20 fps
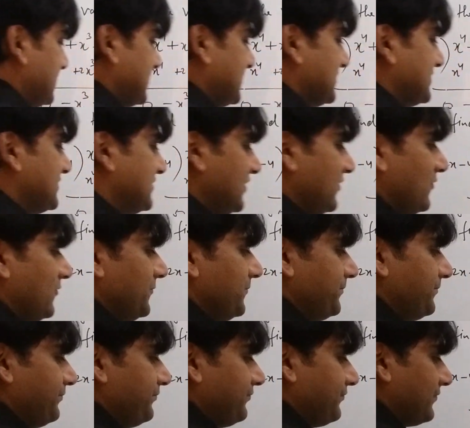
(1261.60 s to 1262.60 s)
this is 0.
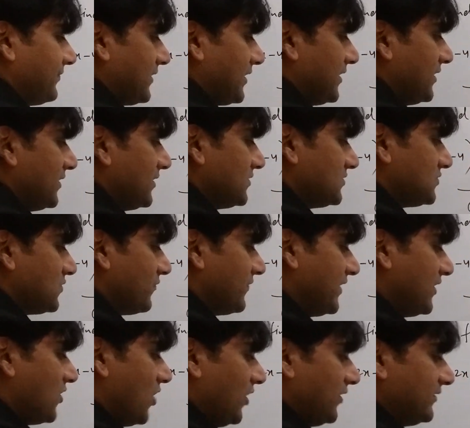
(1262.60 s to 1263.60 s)
So
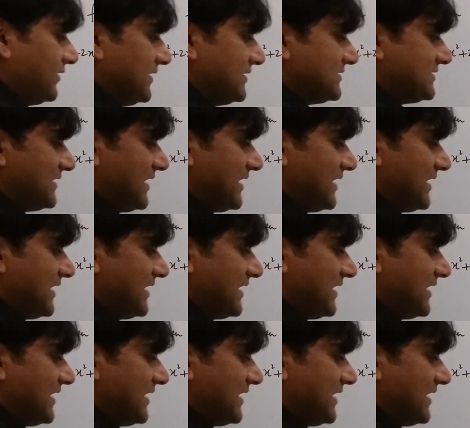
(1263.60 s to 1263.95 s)
we got this